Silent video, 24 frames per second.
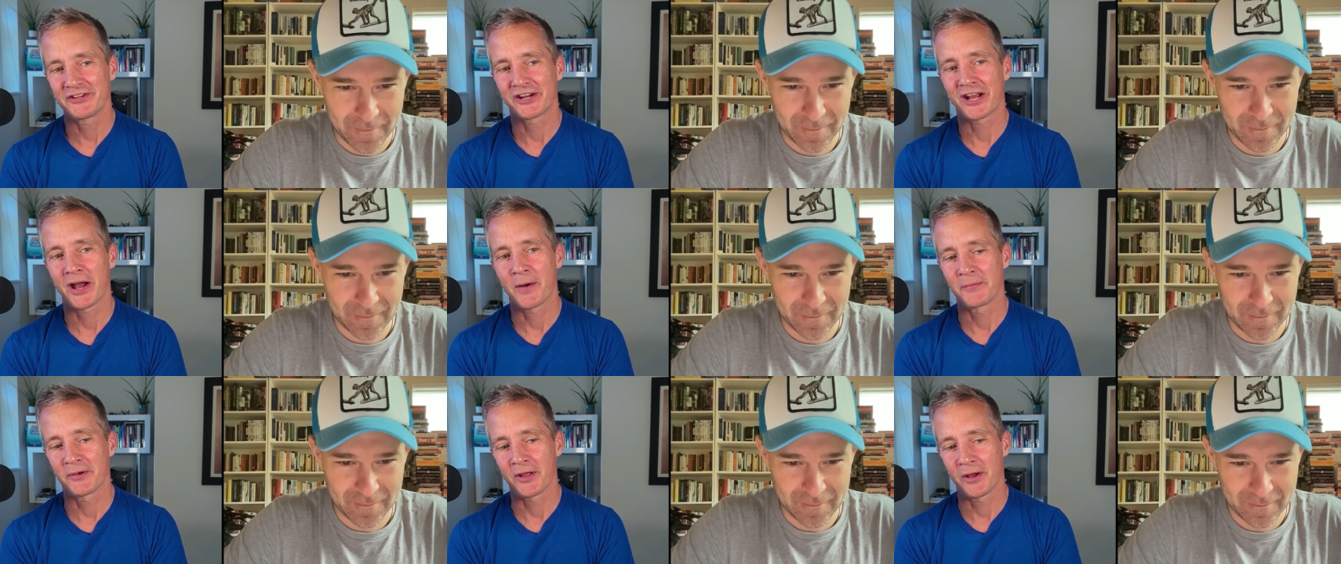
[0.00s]

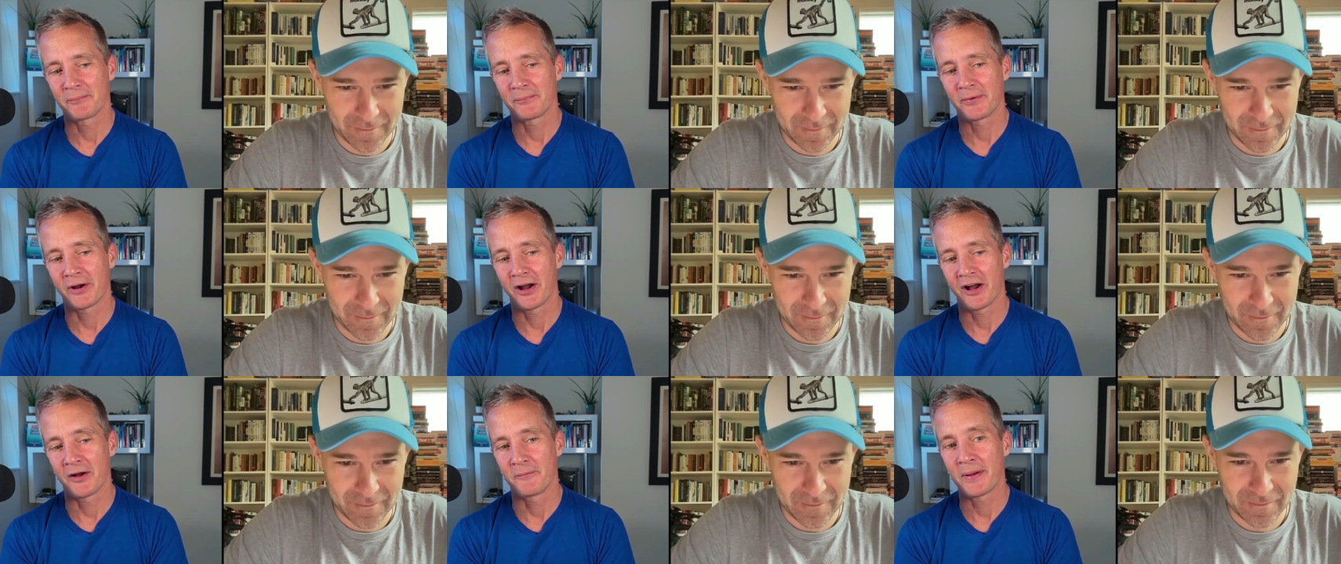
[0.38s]
Speaker 1: coming up,
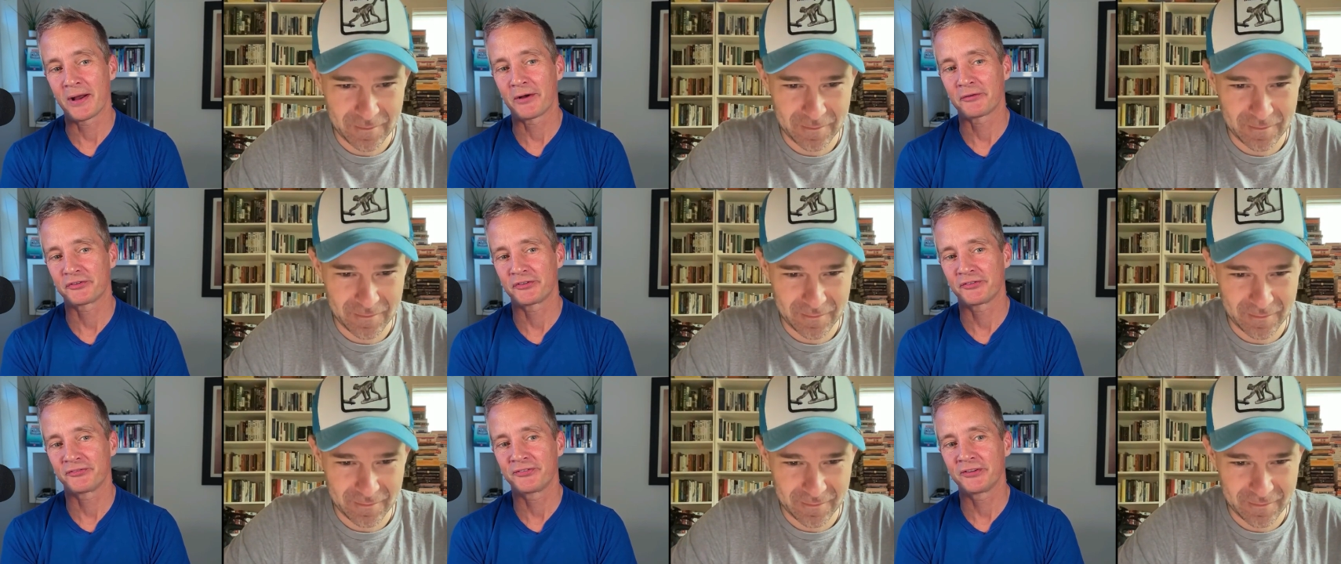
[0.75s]
but
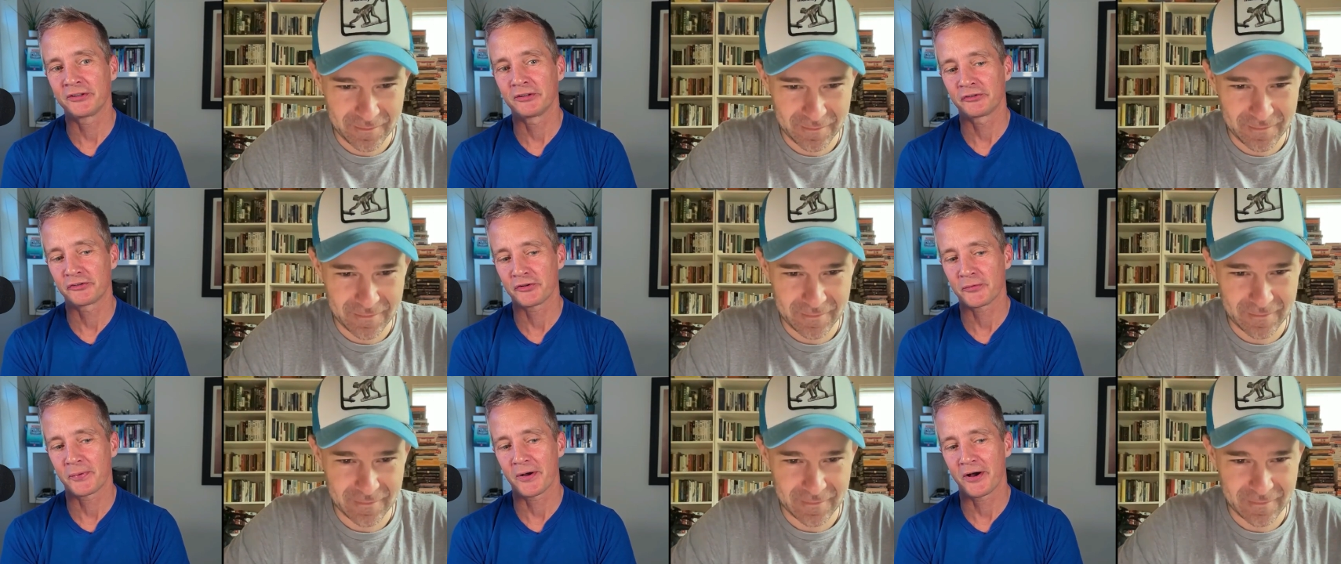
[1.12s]
about to
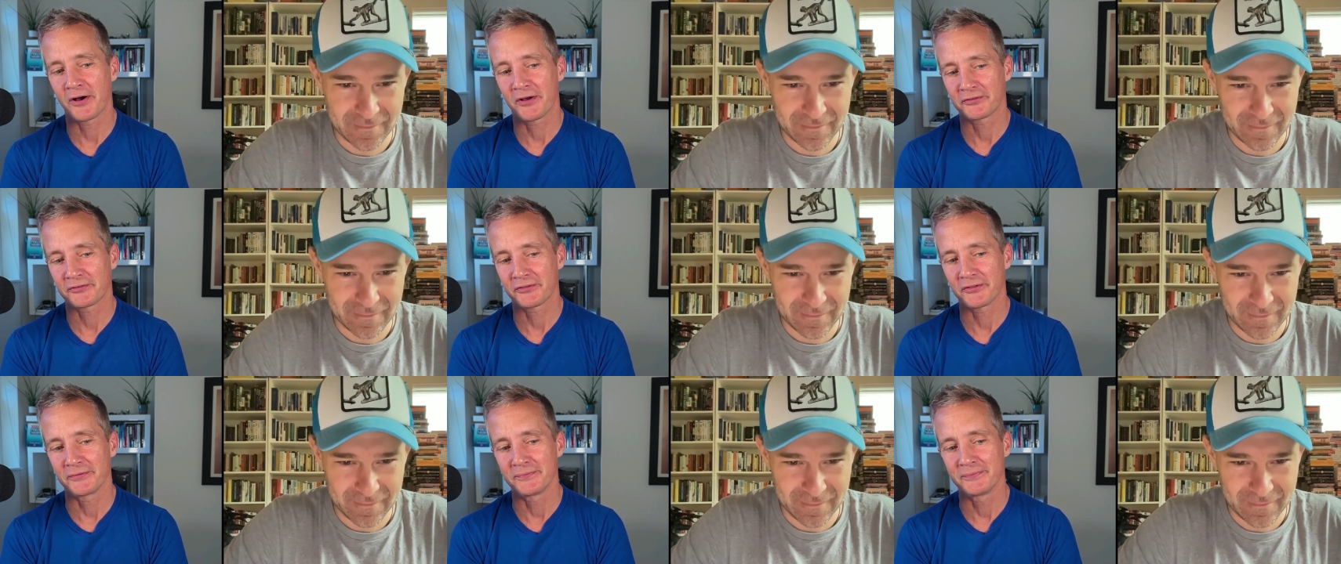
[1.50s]
filter
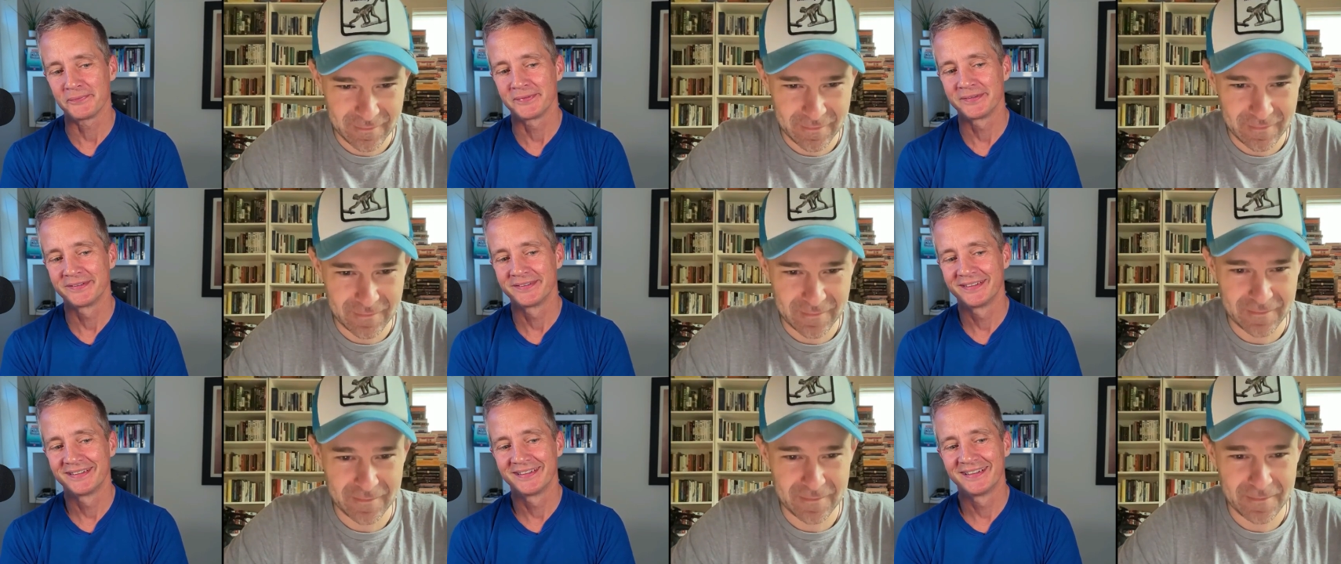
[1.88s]
past them,
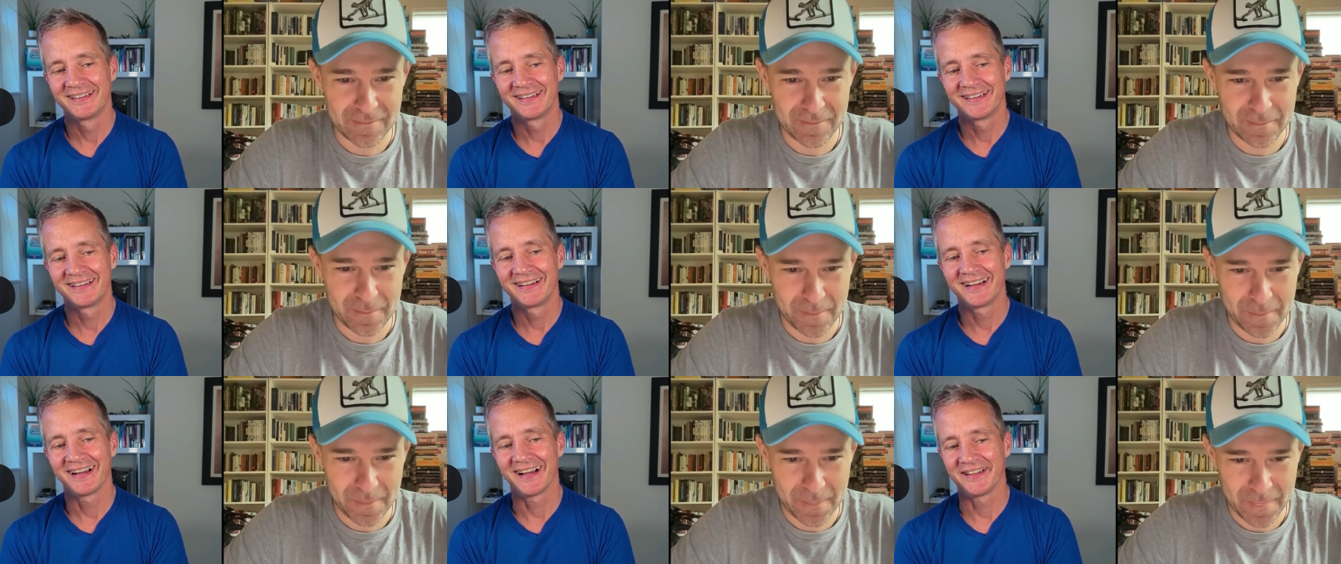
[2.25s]

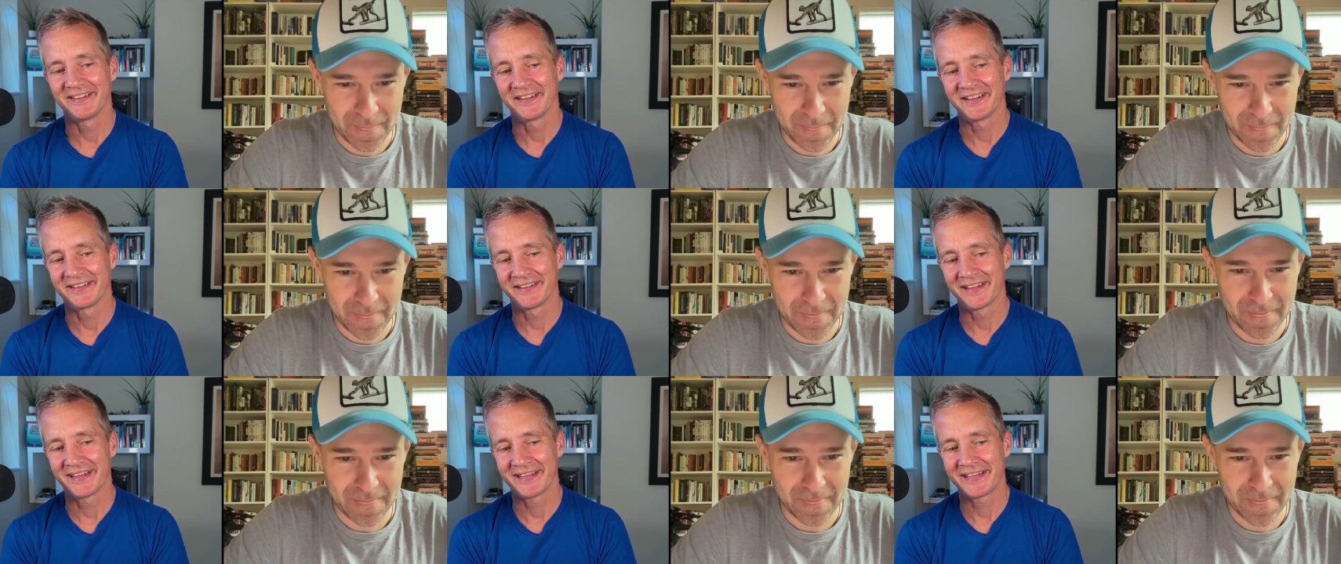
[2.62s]
and
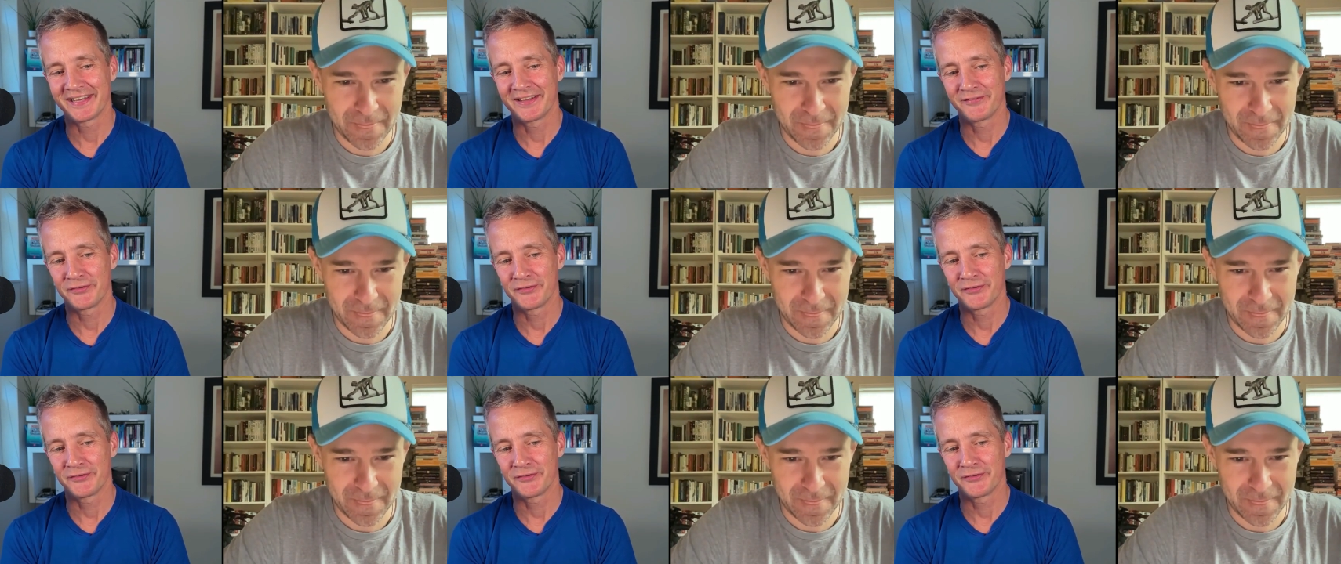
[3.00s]
then they give